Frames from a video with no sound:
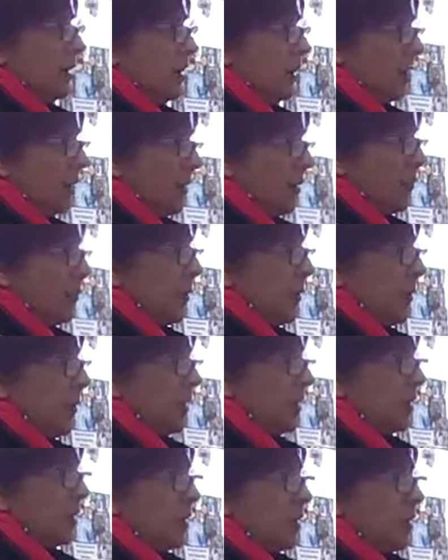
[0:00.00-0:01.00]
a light
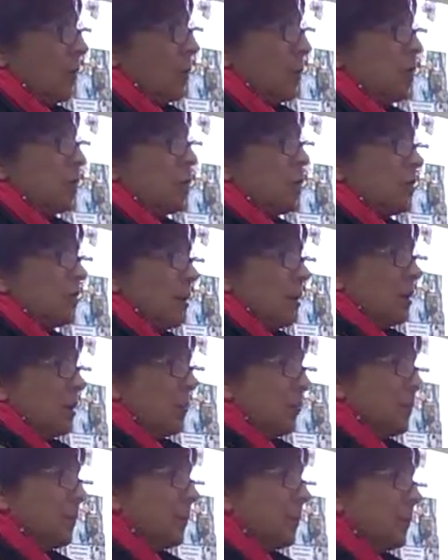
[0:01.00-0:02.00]
pink. When you start
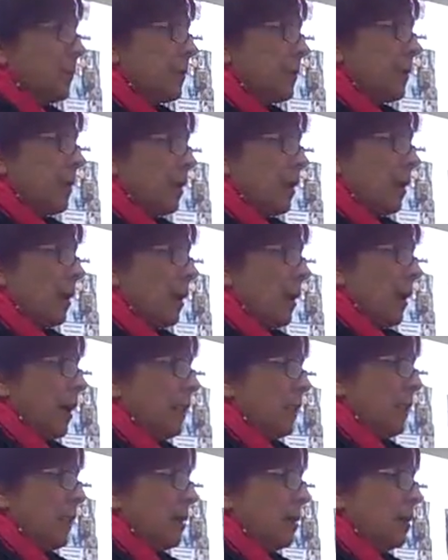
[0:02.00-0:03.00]

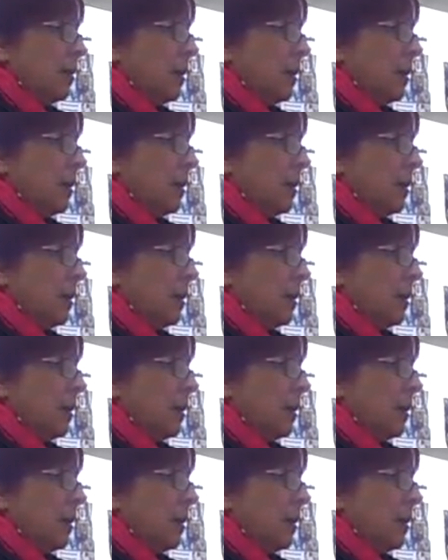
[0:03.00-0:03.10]
having